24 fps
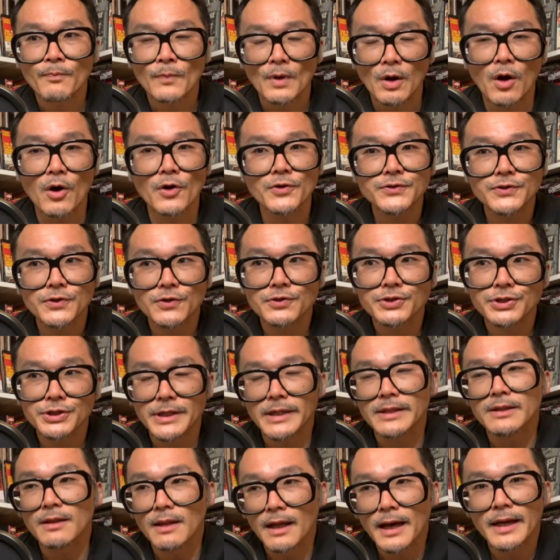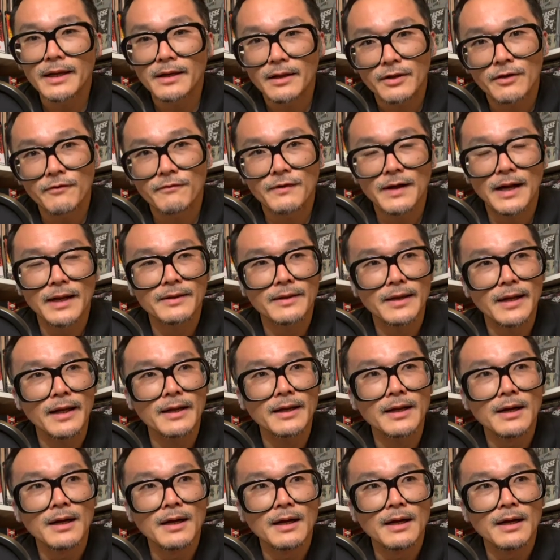also shed light on the fact that